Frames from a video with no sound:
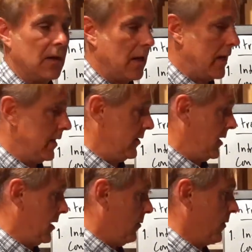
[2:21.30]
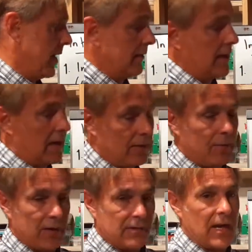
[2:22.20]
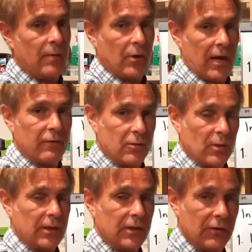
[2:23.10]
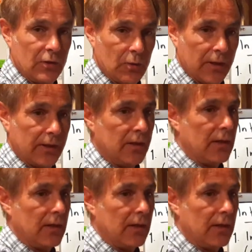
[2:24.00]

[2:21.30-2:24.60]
And we have to have them at a time when everyone can do it,